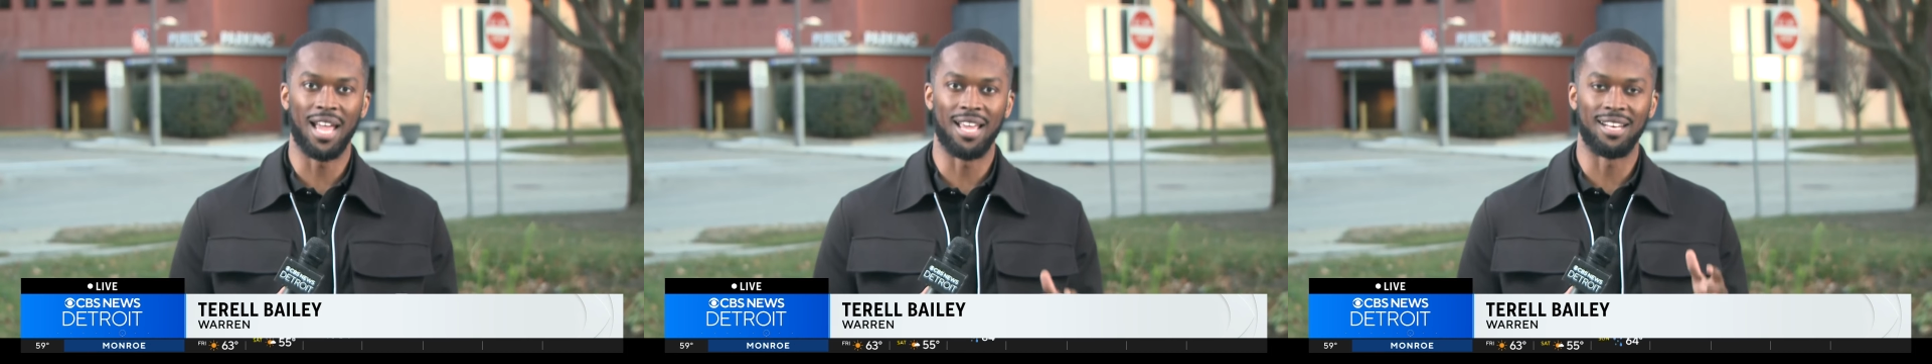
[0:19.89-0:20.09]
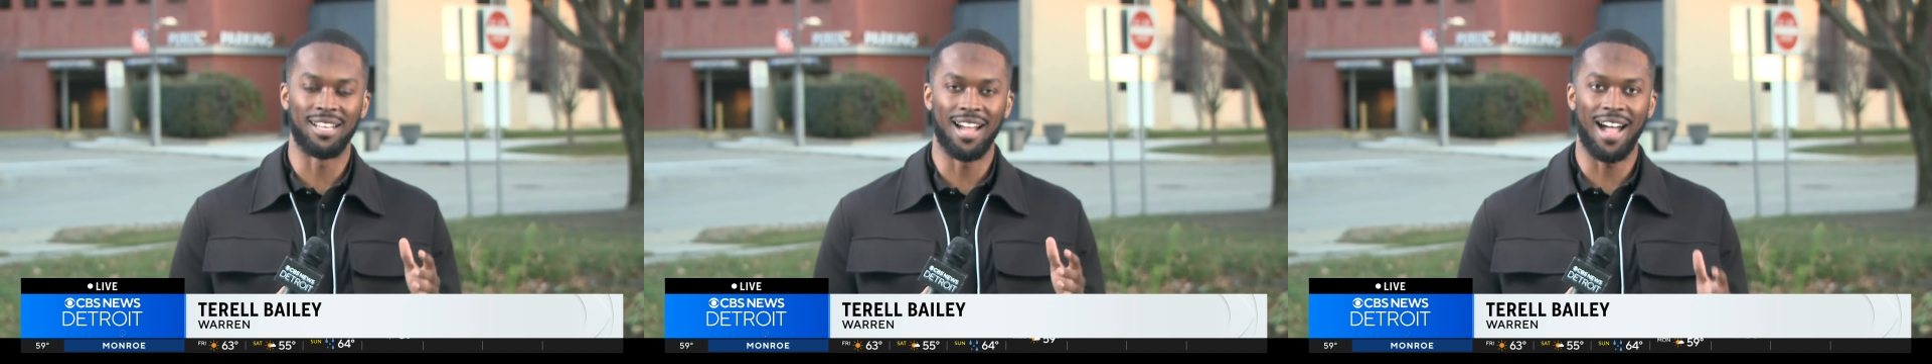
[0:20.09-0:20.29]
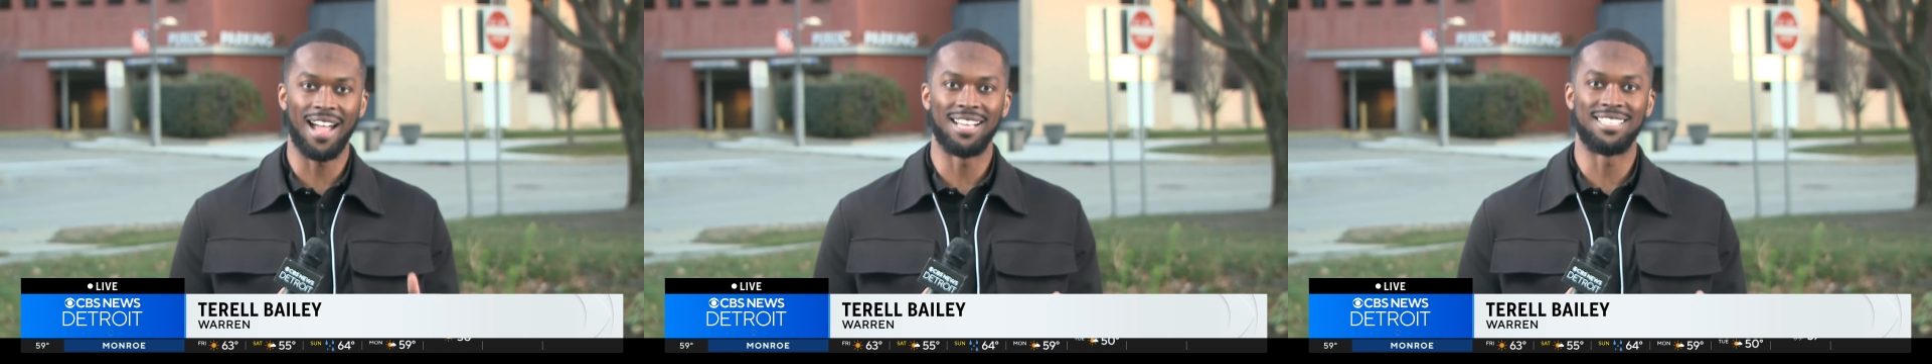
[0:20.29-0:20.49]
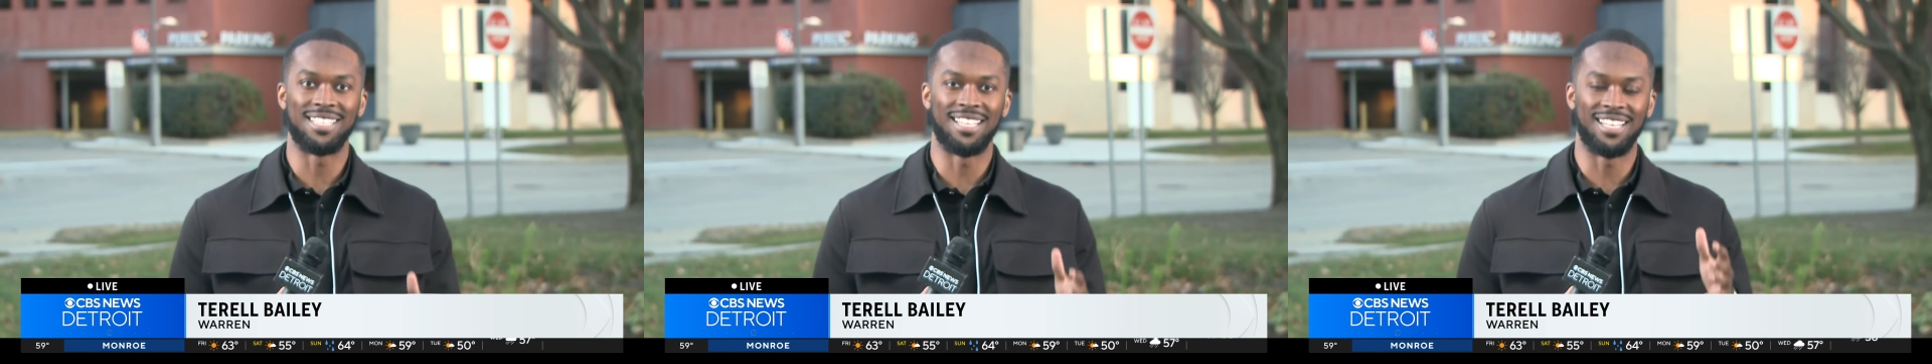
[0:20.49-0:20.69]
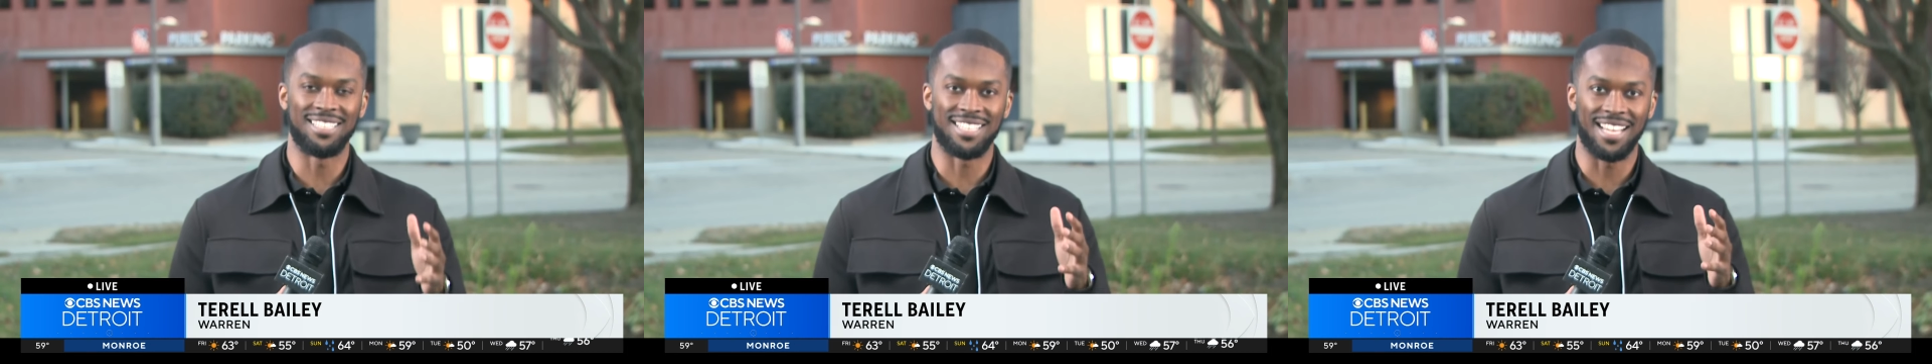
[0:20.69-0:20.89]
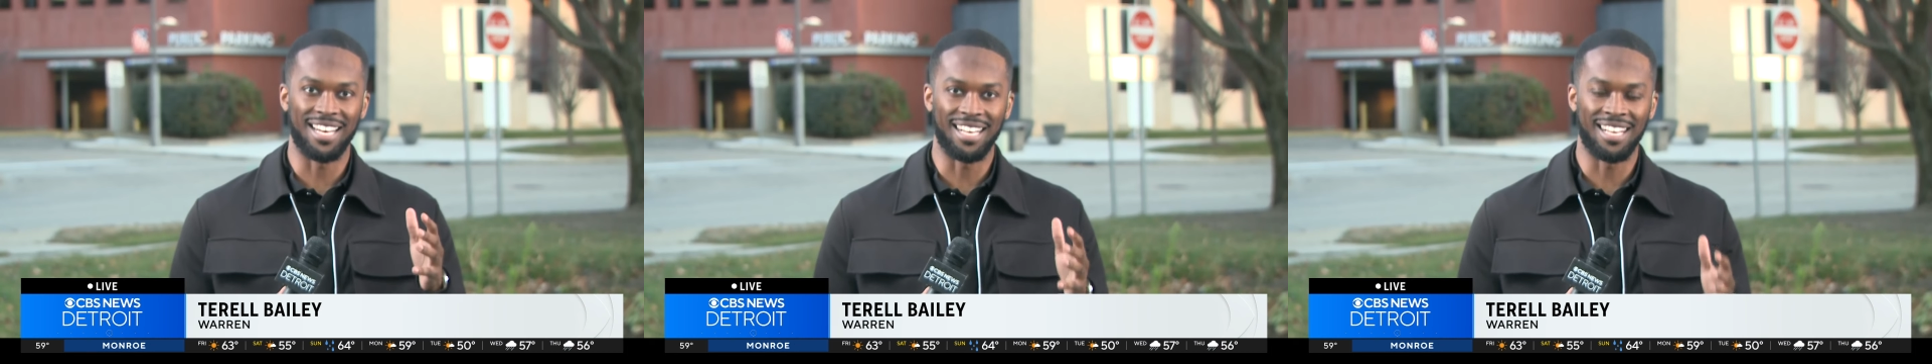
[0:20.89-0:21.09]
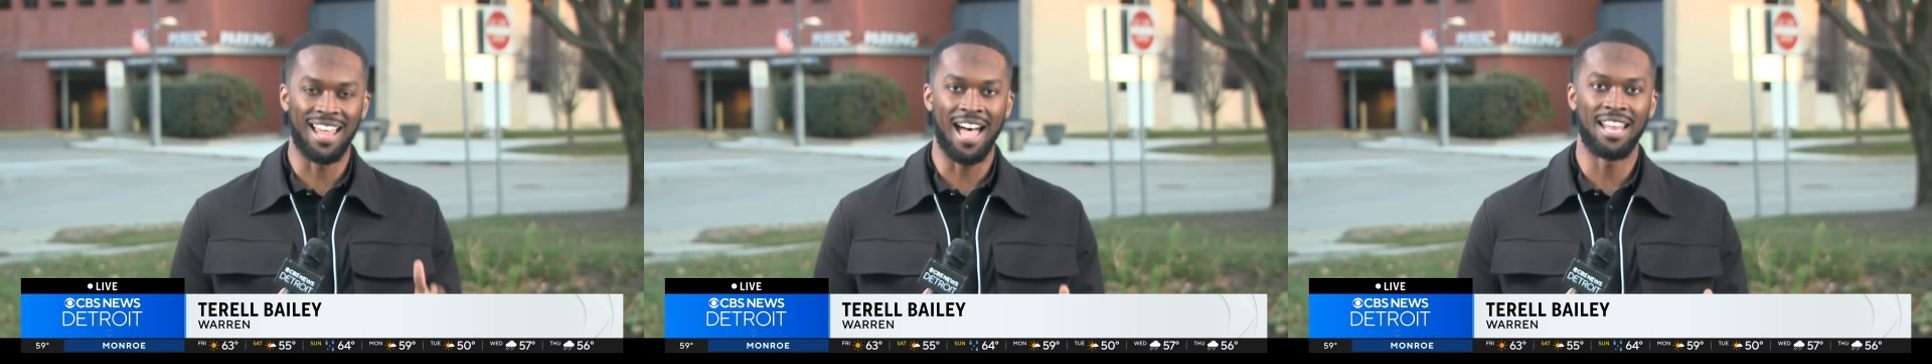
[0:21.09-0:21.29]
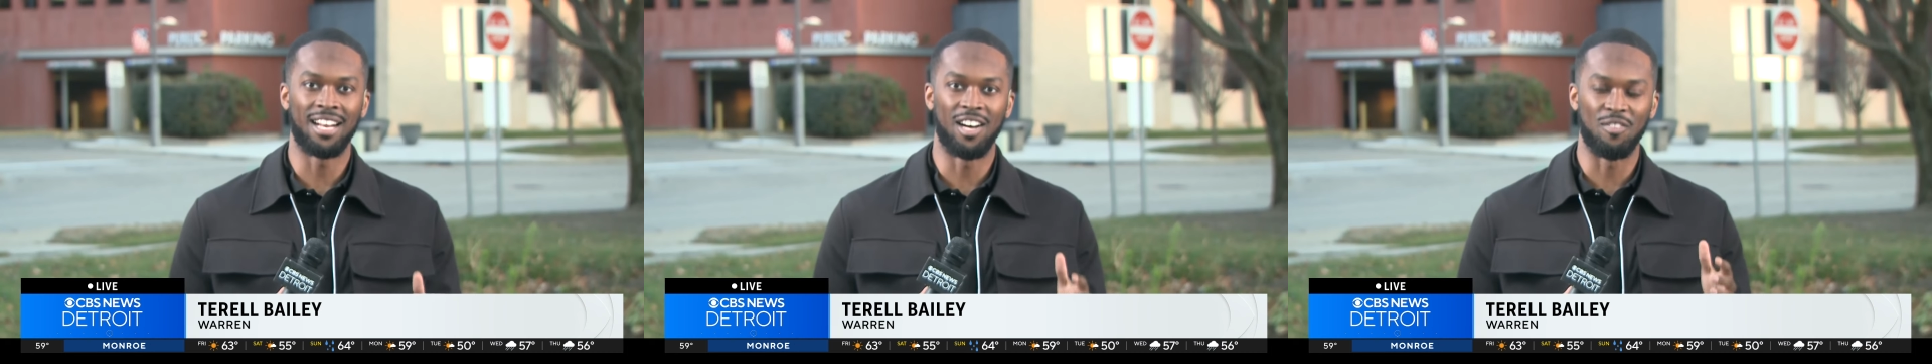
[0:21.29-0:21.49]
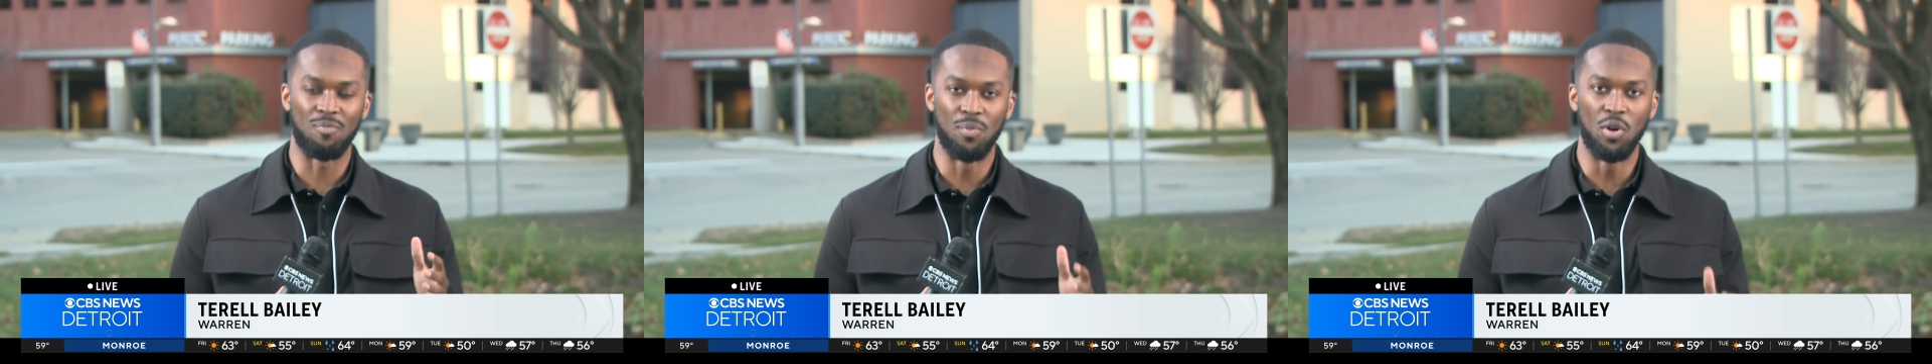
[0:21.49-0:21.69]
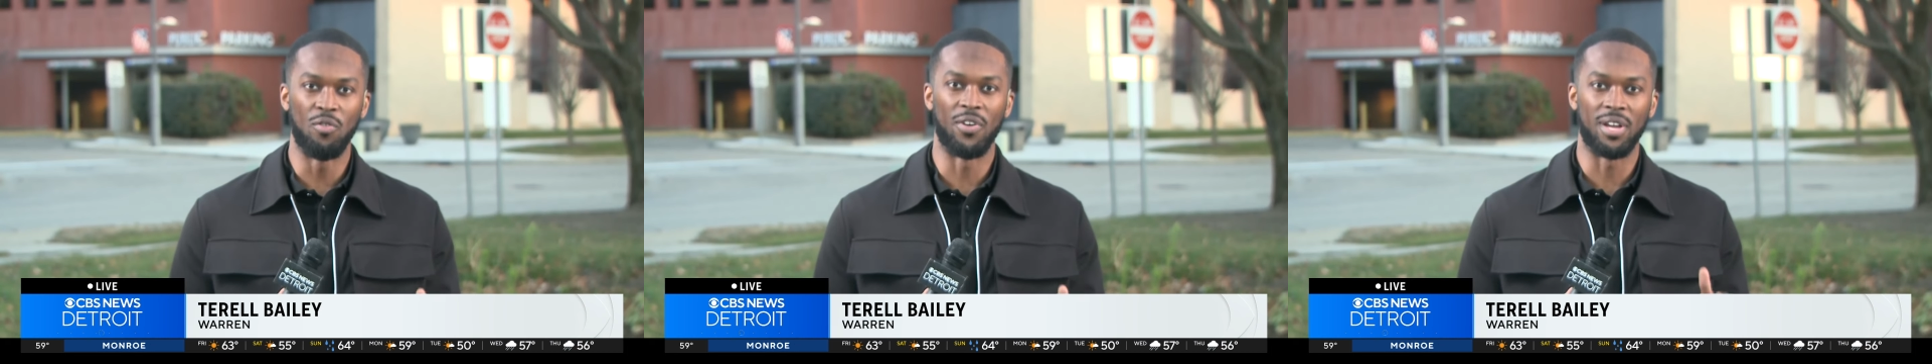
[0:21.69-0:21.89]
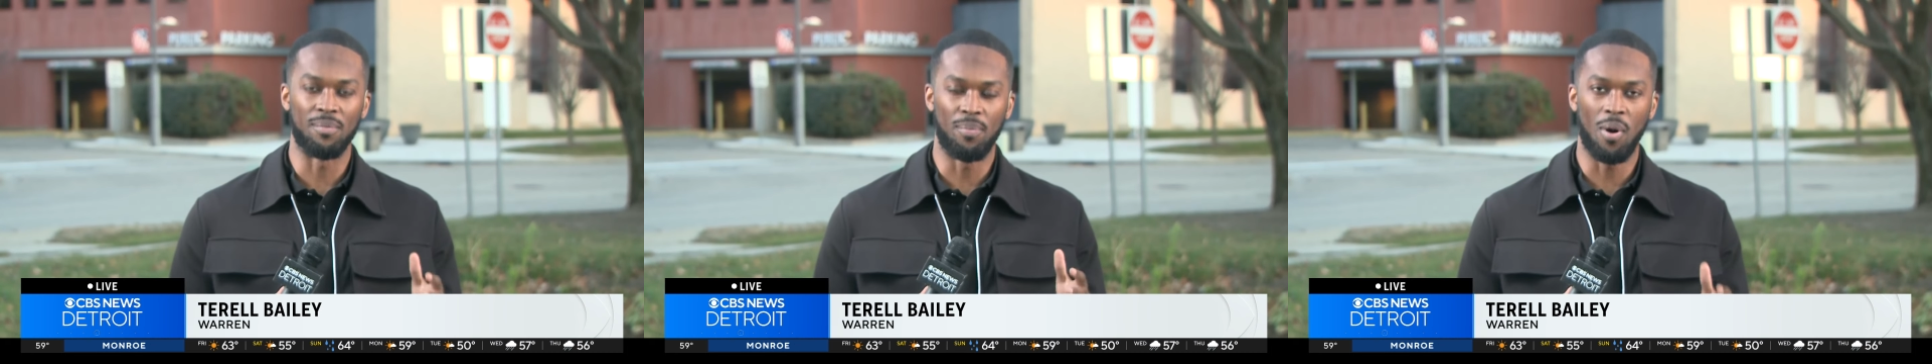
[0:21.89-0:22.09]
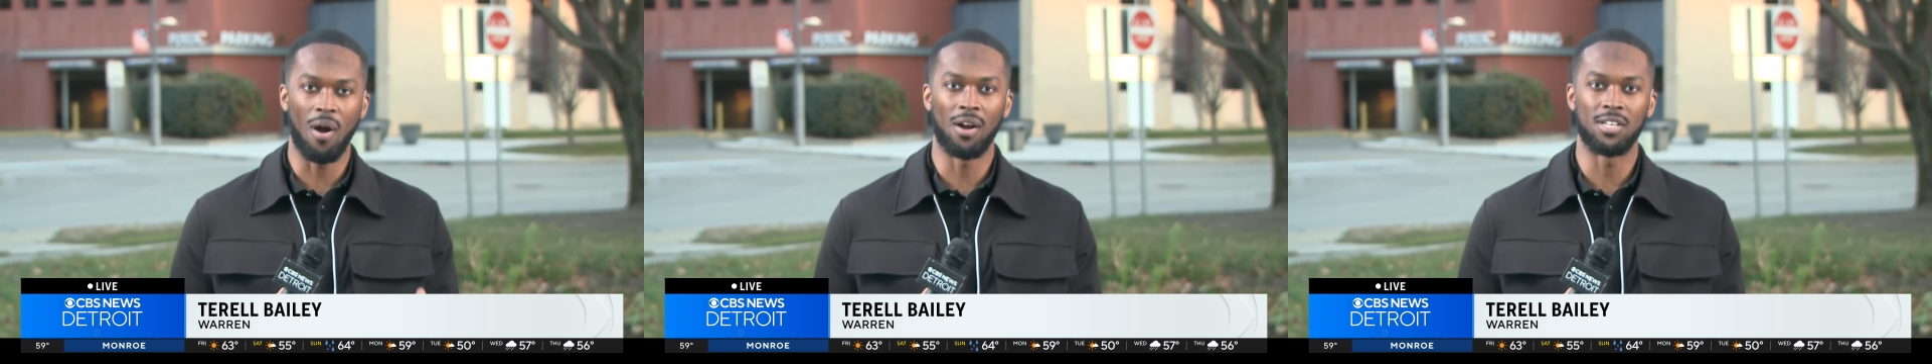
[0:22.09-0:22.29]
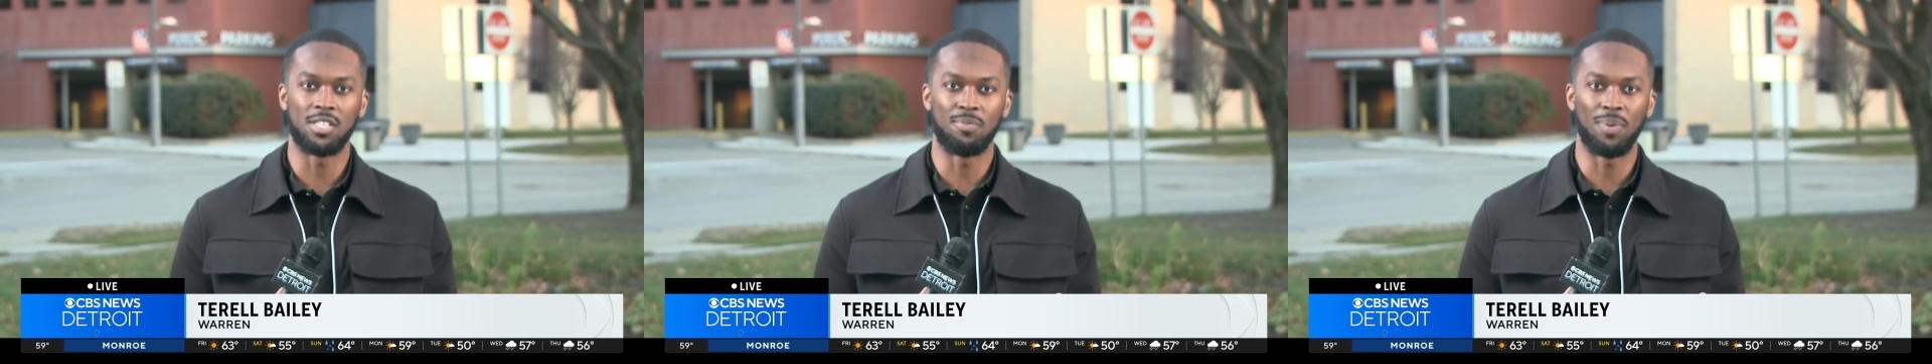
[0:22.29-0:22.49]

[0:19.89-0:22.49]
And, guys, it is a lot of moving parts.